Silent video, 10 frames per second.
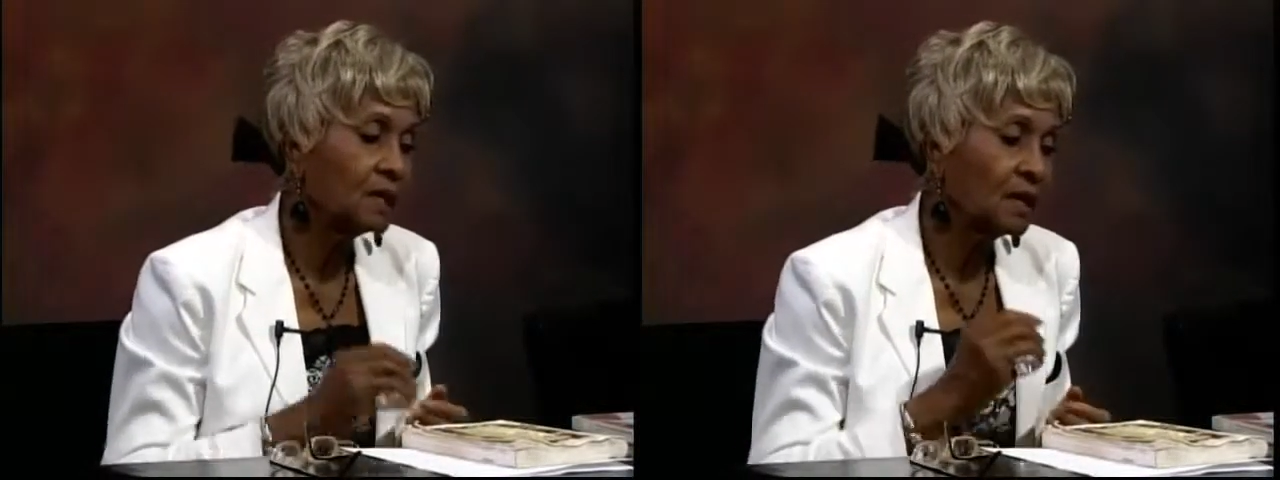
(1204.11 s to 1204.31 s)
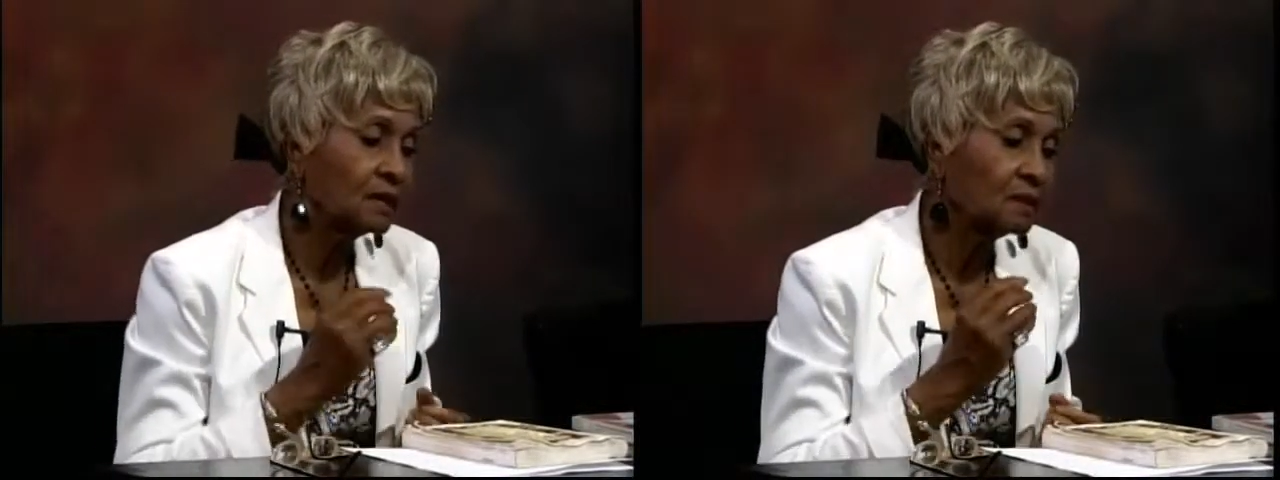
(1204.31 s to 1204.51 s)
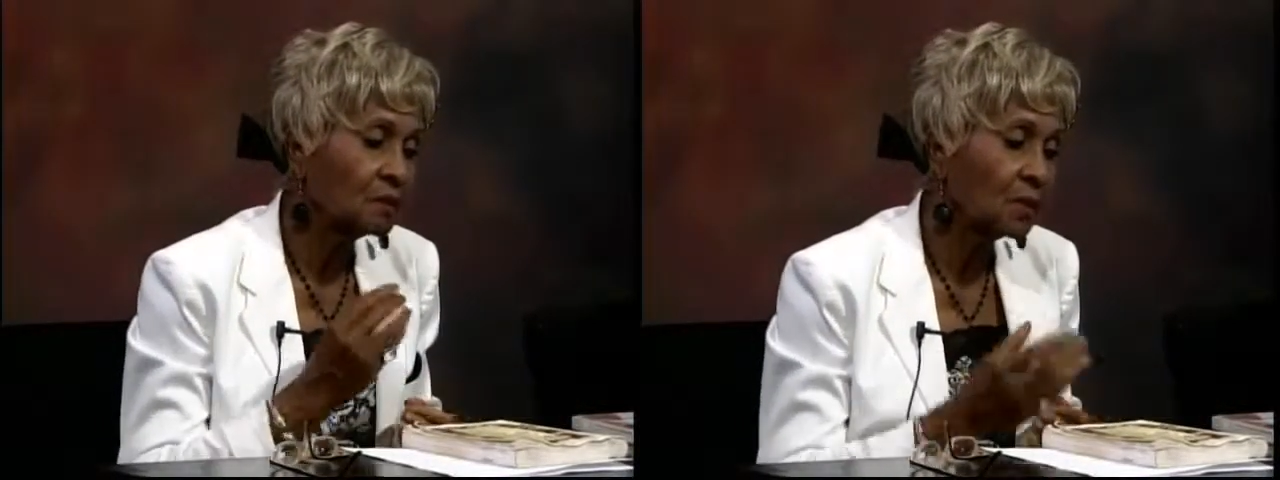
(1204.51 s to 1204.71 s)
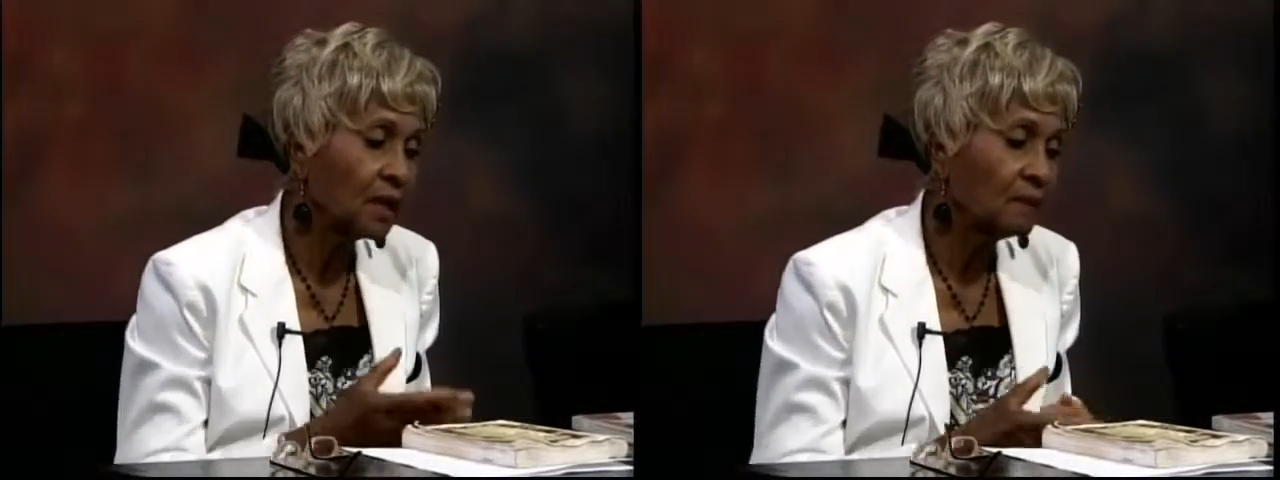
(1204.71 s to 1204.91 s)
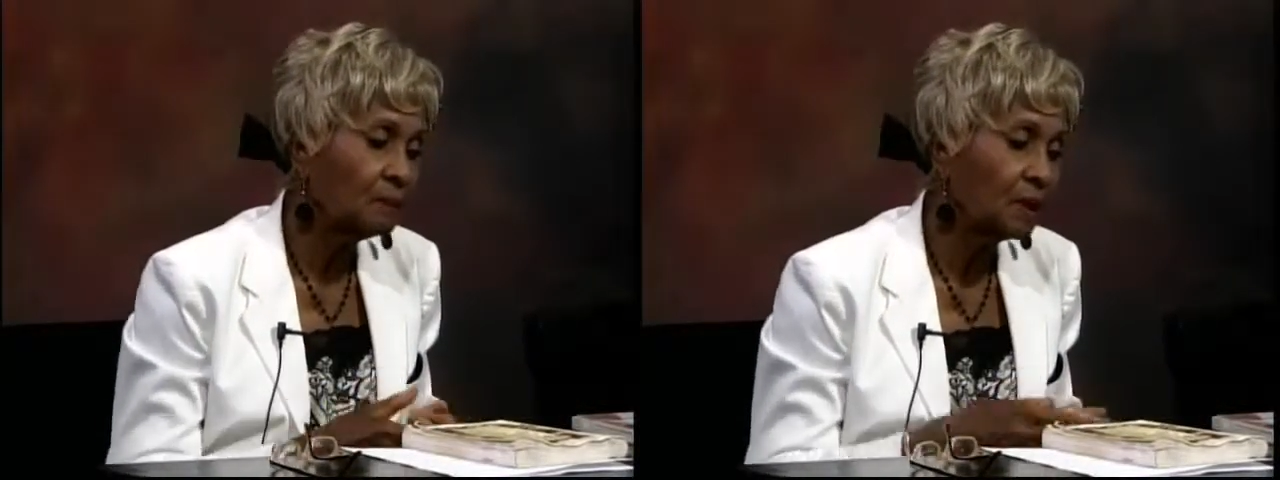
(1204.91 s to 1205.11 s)
at the
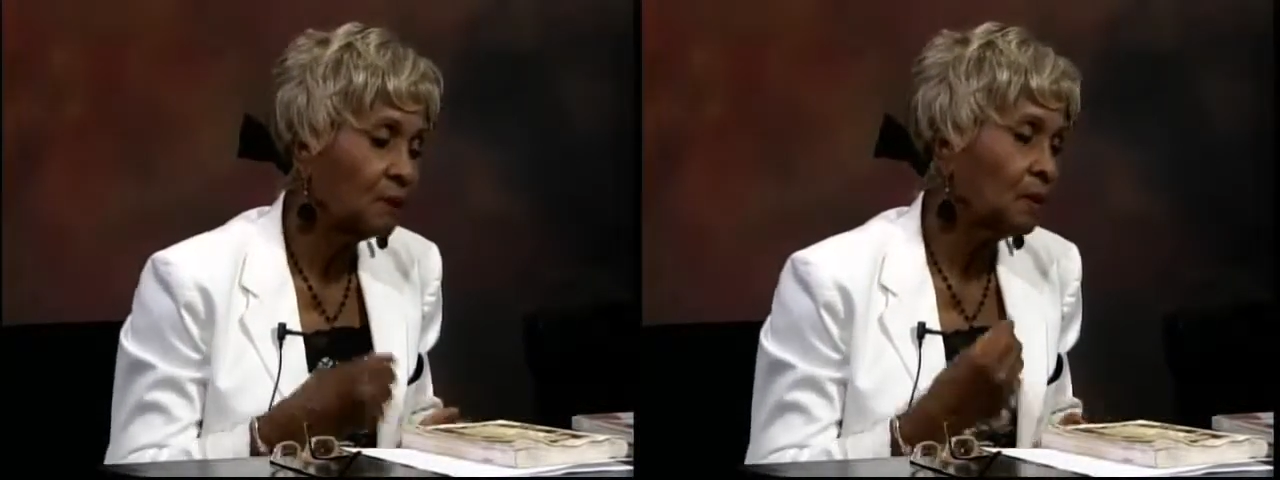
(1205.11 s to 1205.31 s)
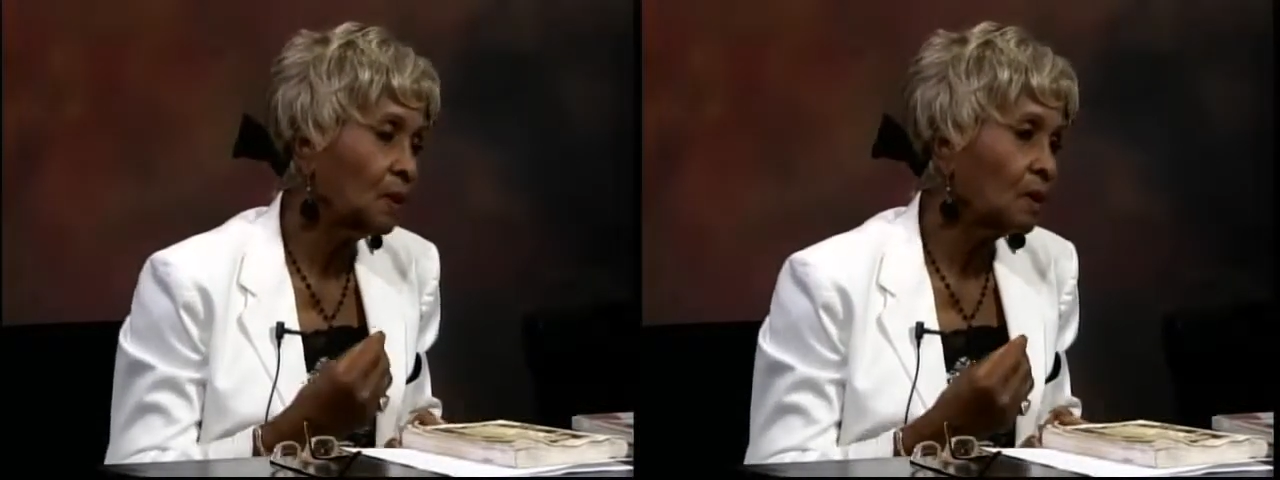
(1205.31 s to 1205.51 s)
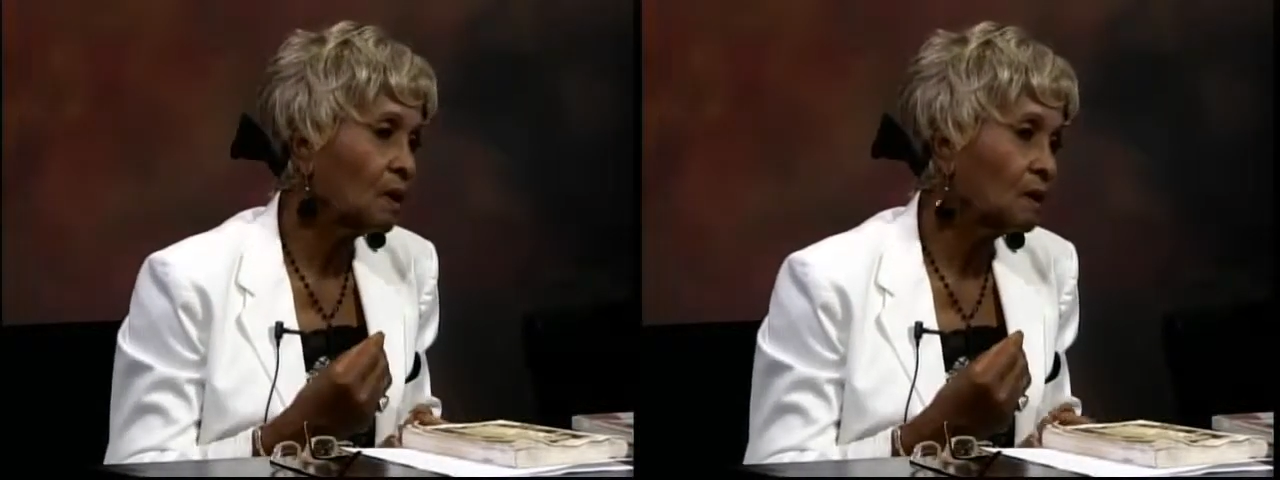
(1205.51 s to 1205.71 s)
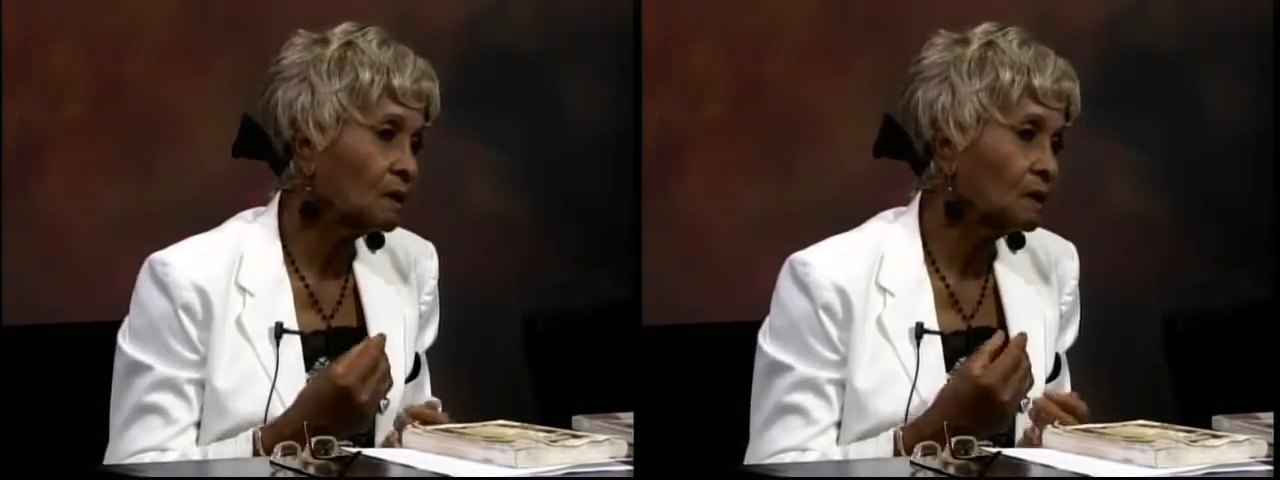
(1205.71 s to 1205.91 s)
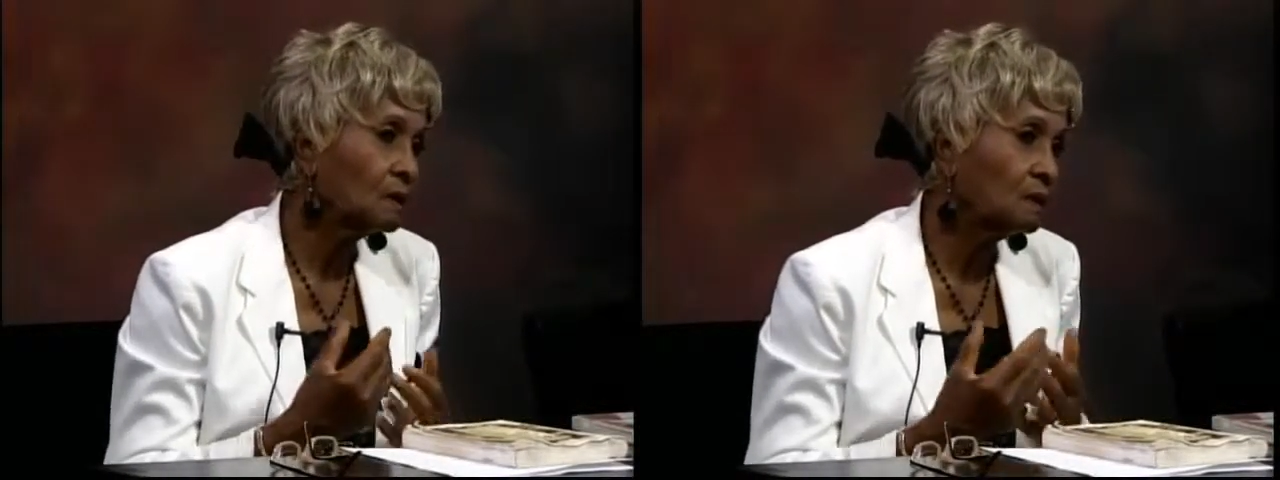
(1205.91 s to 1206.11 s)
rate people
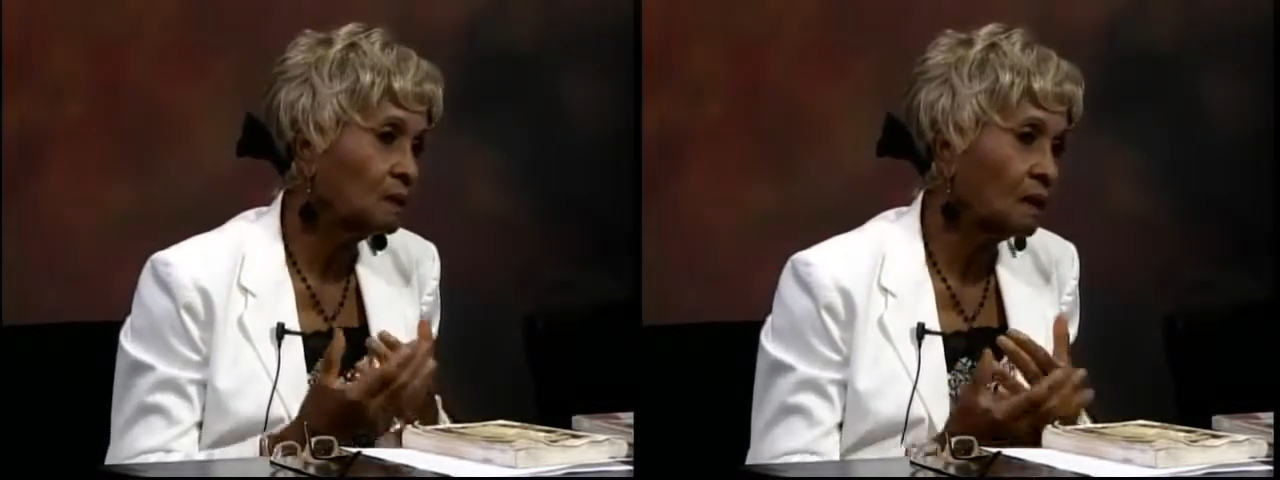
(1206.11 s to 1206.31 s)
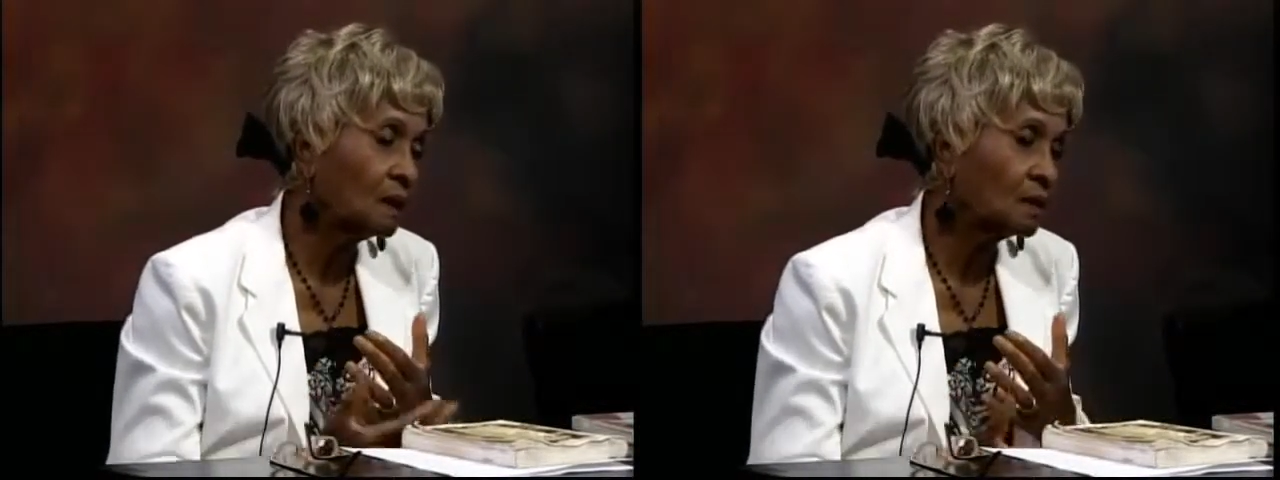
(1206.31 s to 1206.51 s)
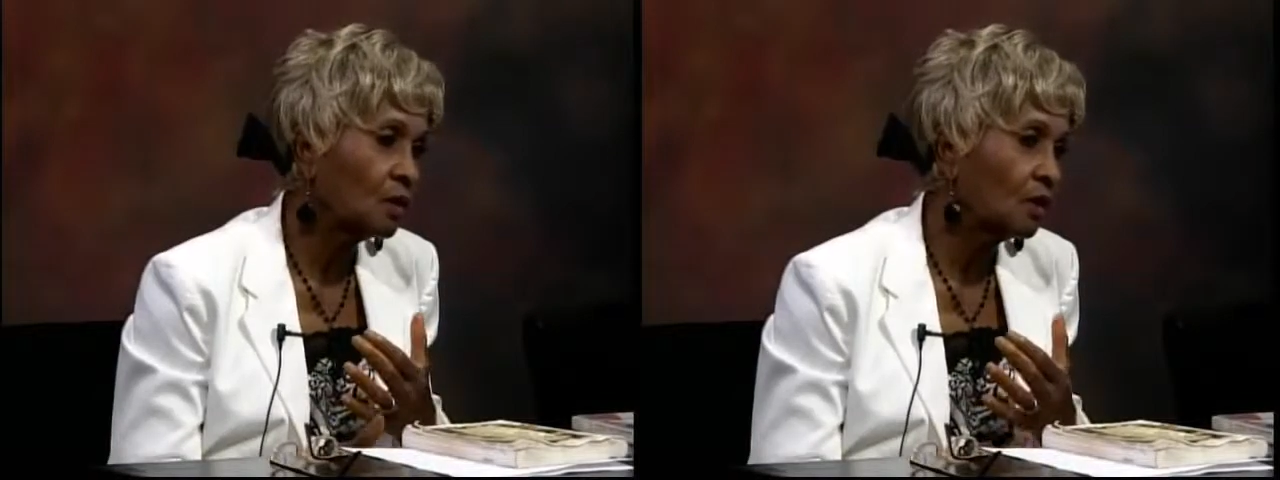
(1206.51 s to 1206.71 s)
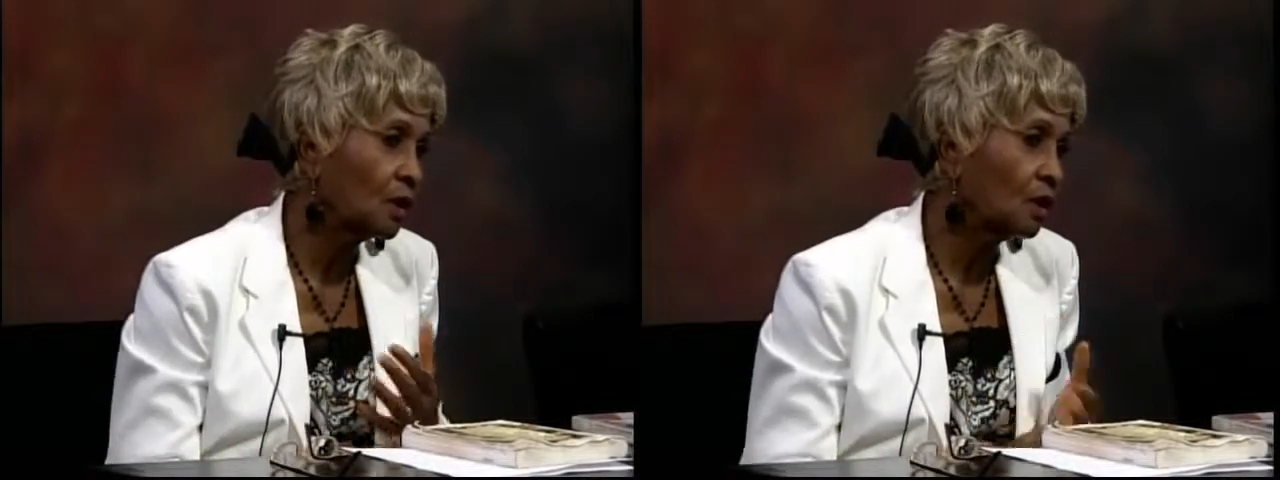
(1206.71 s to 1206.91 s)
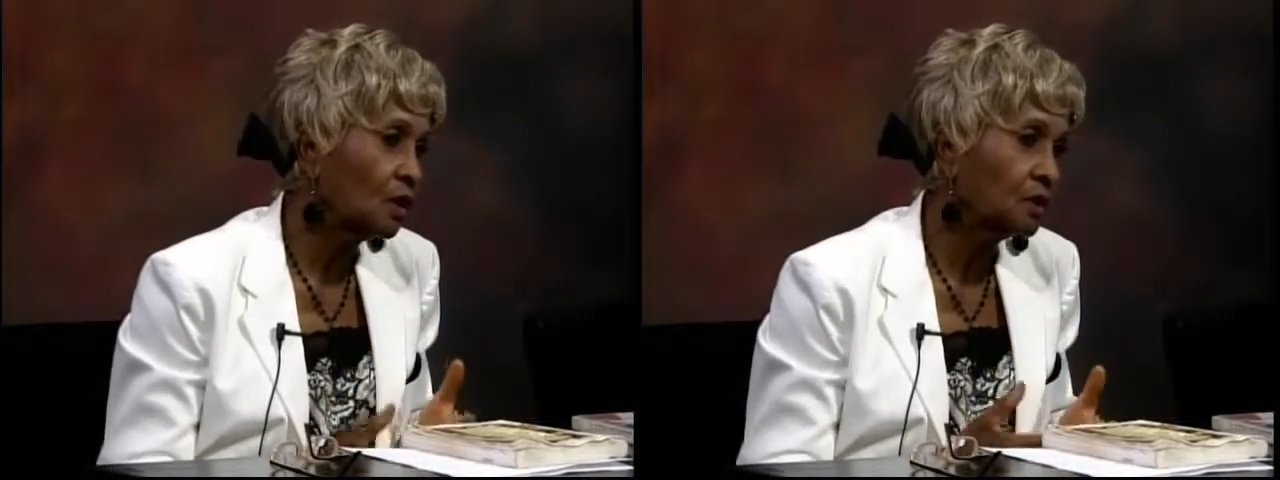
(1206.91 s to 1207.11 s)
are going to